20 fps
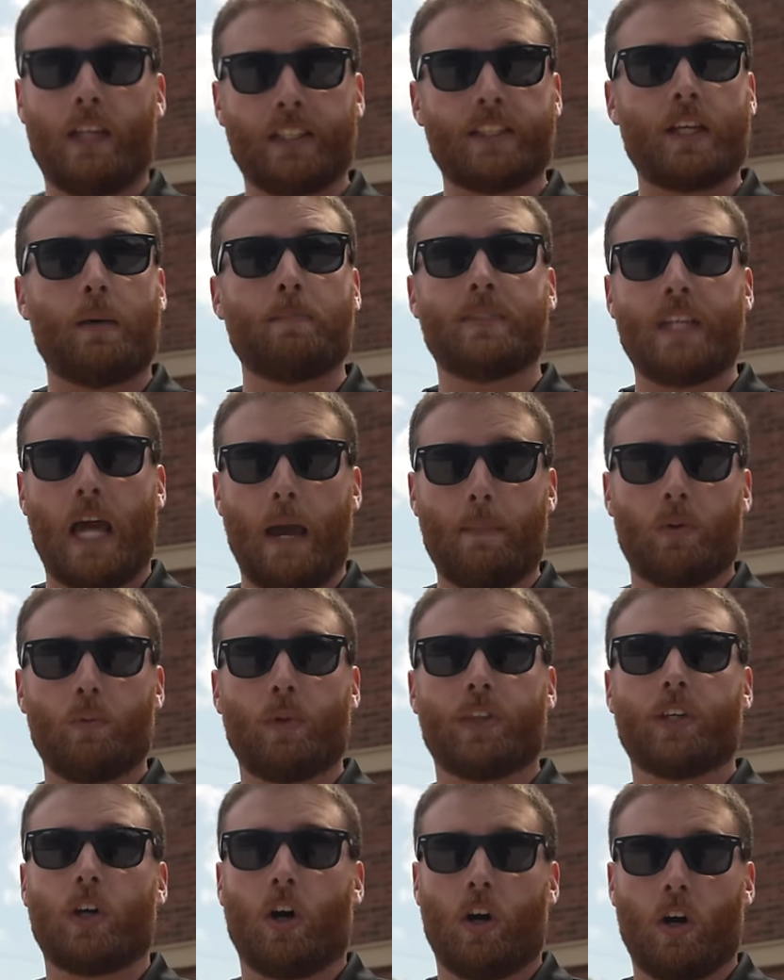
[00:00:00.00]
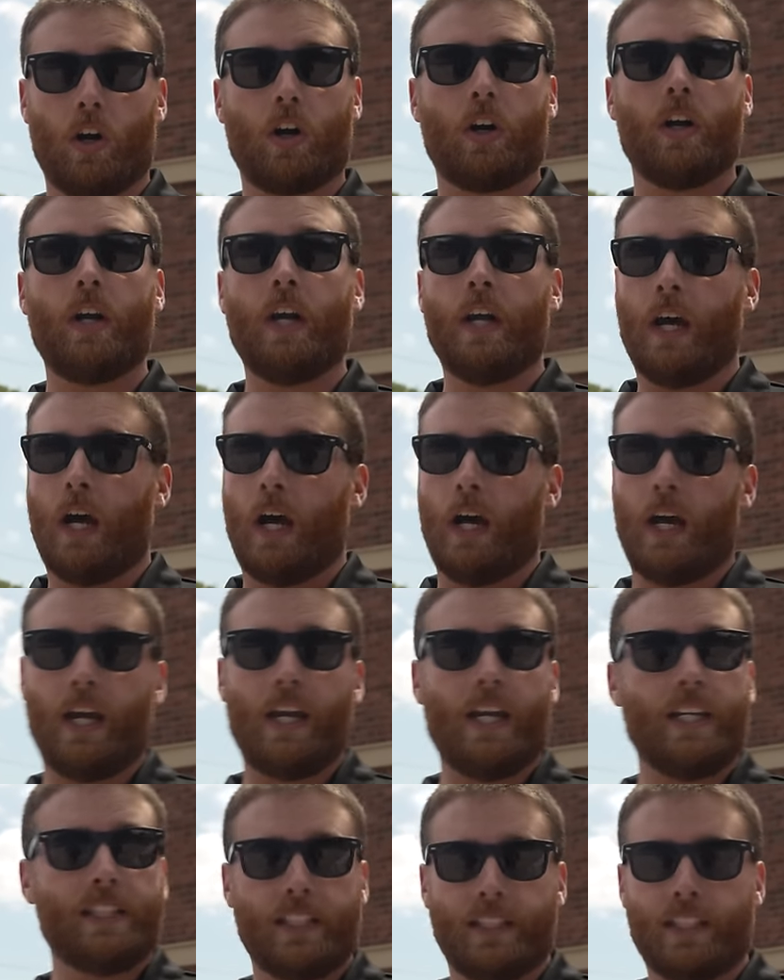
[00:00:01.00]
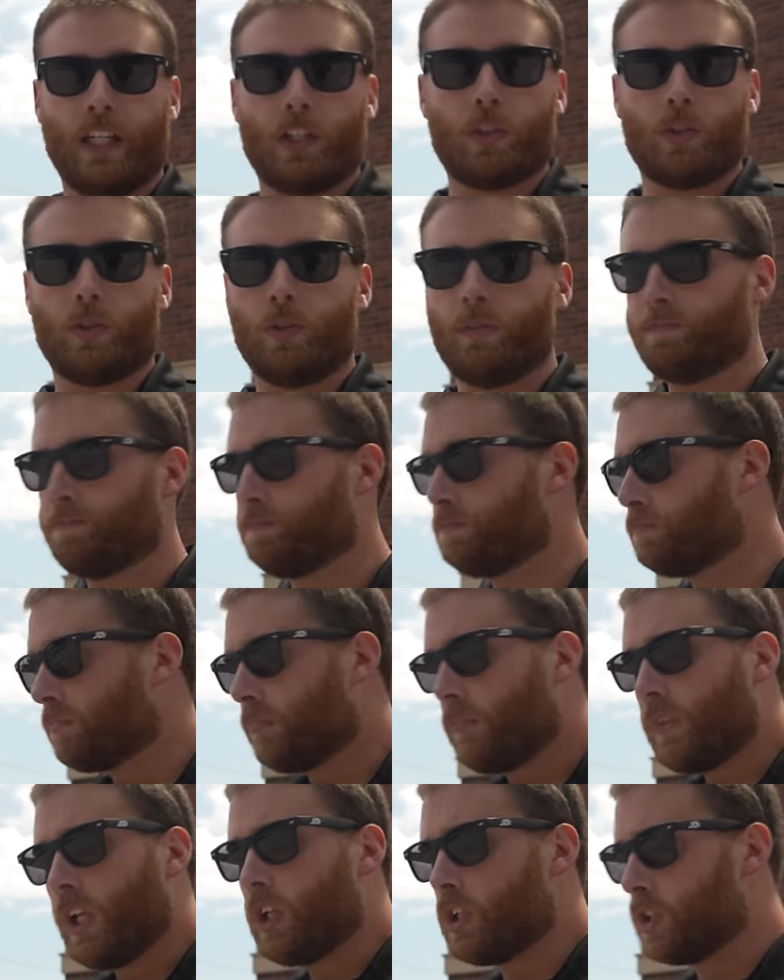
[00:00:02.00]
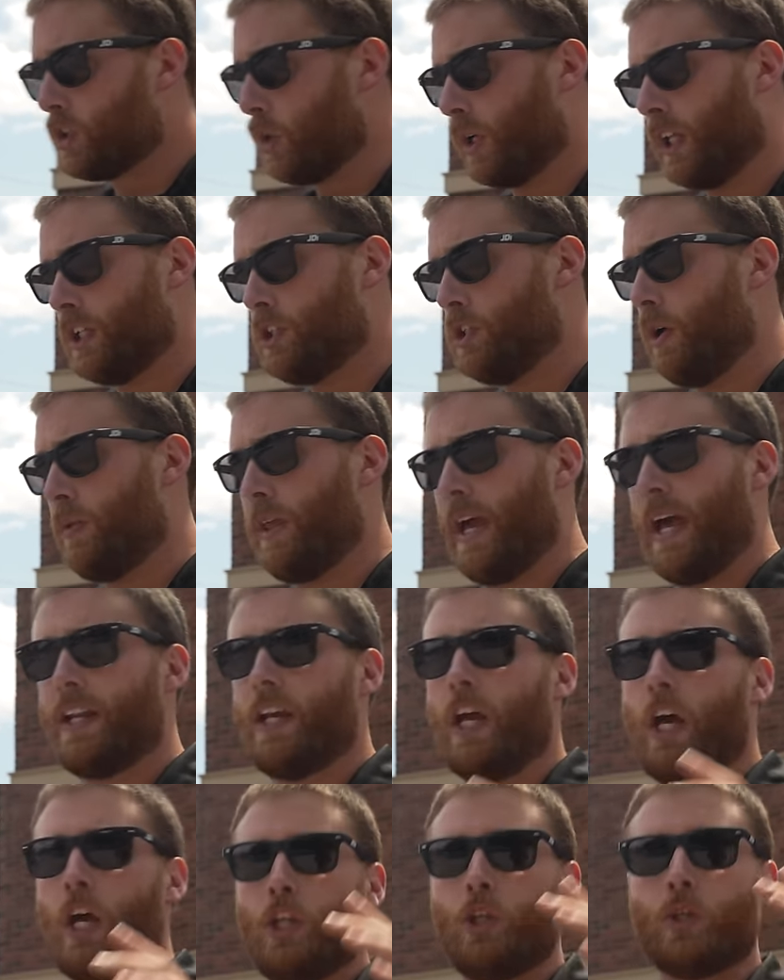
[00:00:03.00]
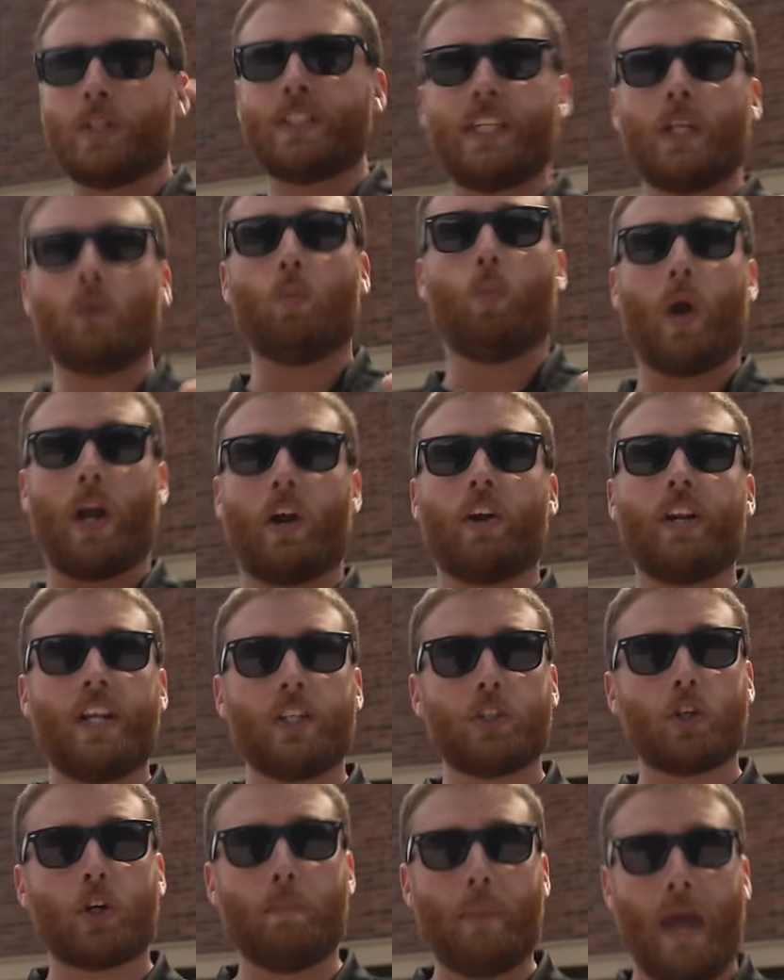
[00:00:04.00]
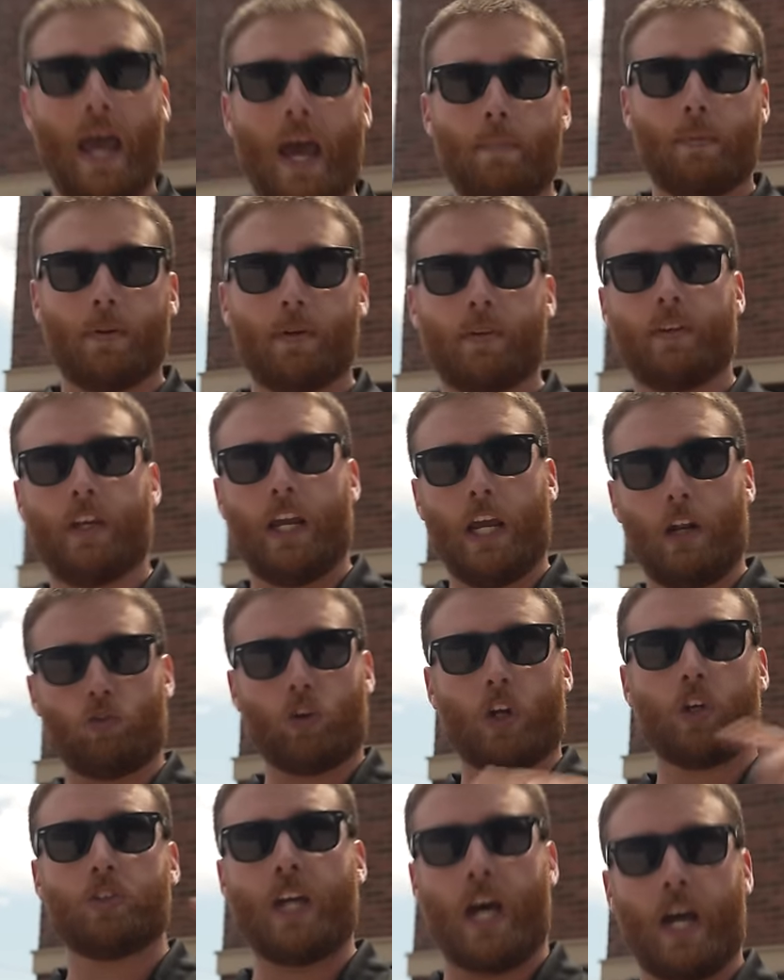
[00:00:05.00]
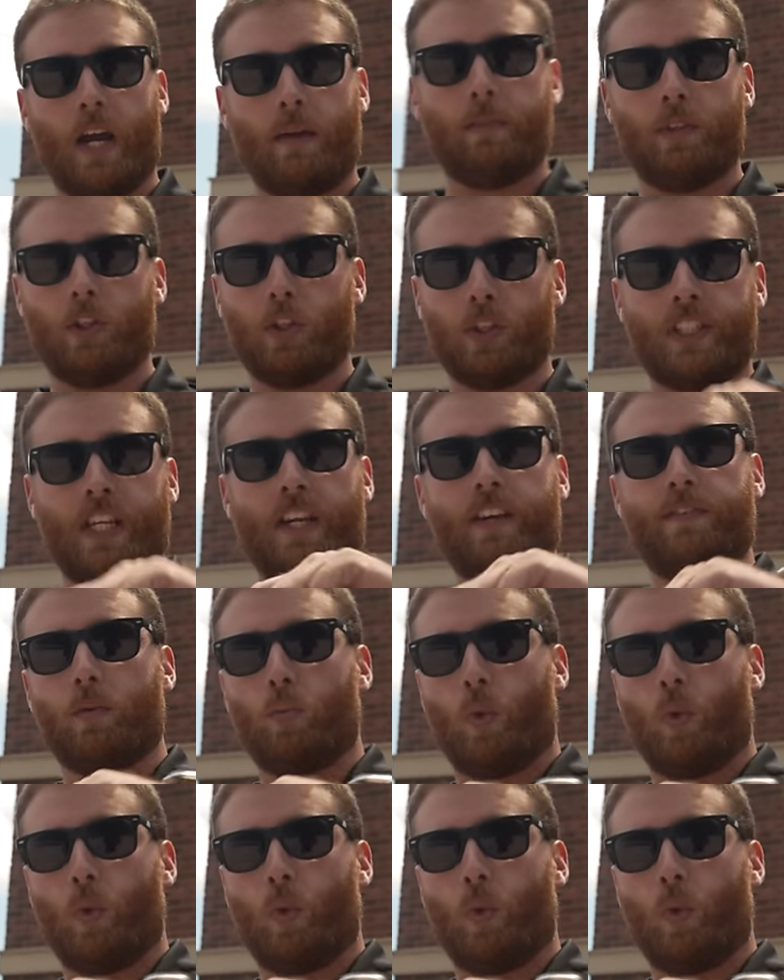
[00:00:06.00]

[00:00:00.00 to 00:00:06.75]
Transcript: that something's happened with the car uh, is essential. Sure. So to let you know that, you can see where it is on a map gotcha. in real time. You can see mm-hmm.